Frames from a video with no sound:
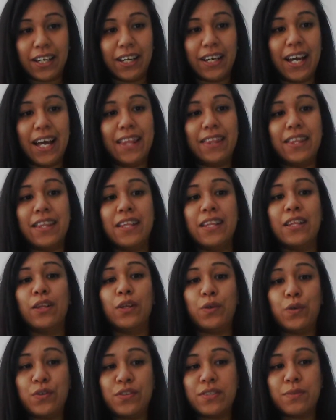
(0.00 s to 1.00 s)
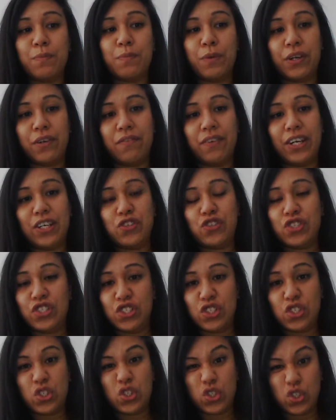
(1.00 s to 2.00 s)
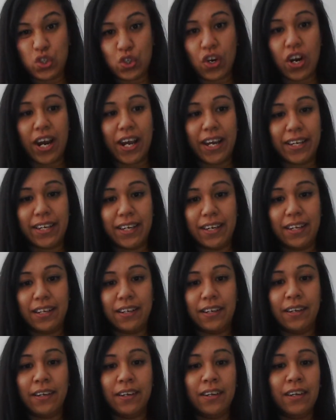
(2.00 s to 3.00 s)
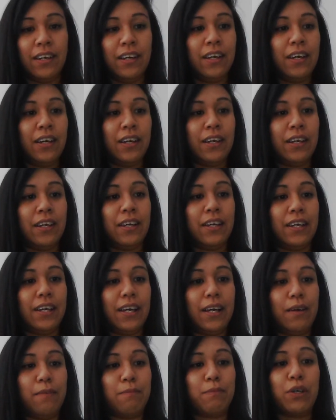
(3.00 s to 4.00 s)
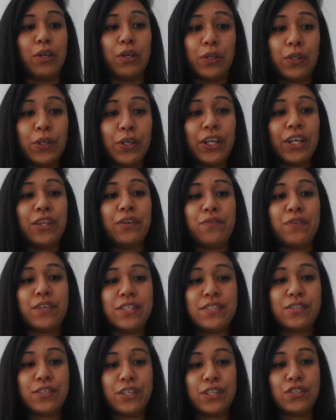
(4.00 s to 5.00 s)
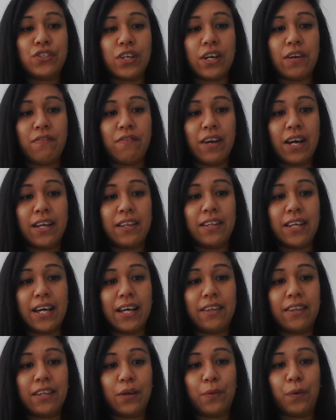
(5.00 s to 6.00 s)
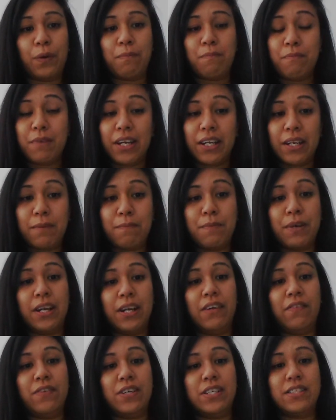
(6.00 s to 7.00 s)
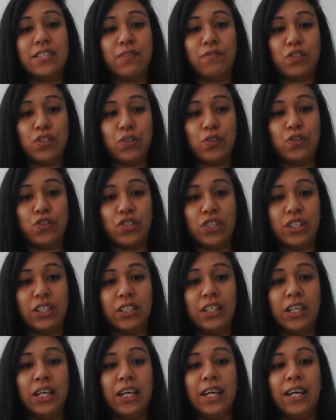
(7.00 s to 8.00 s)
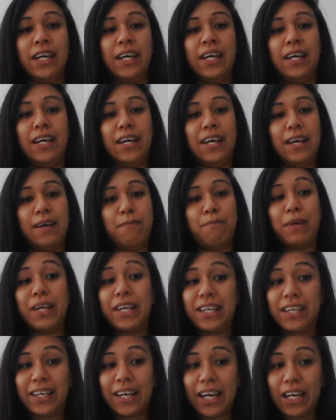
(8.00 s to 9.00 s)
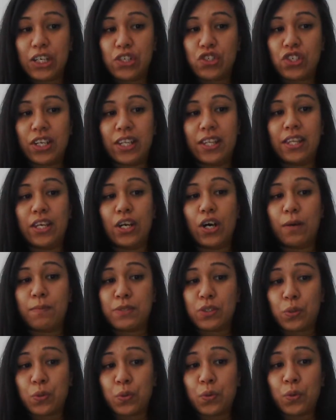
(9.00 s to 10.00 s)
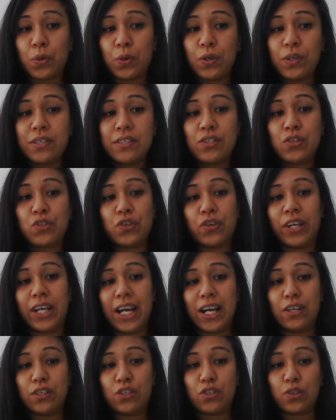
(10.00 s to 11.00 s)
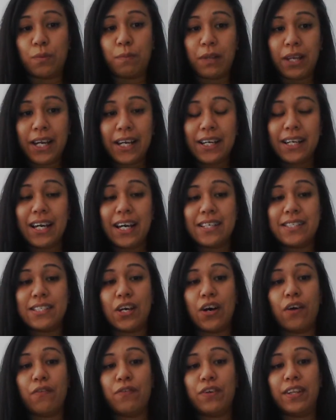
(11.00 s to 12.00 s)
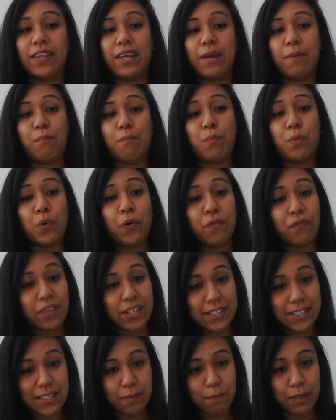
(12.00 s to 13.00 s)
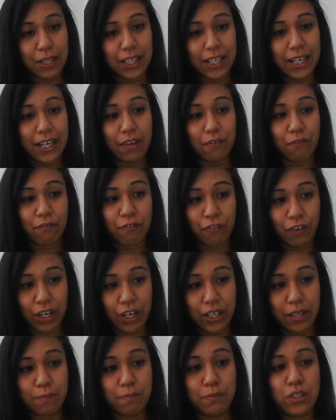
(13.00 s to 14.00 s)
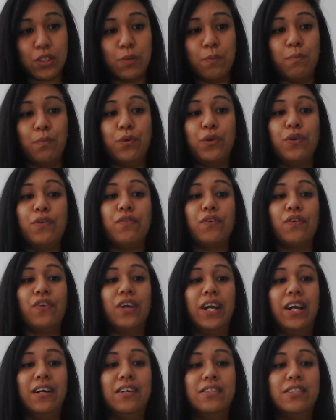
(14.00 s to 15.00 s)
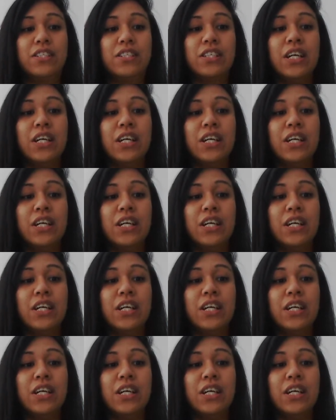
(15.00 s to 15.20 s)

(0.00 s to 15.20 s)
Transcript: and lose motivation to try again. Concluding the research, I found that there were many benefits of children being engaged in the obstacle course during outdoor play, as it offered them more flexibility and freedom to move around,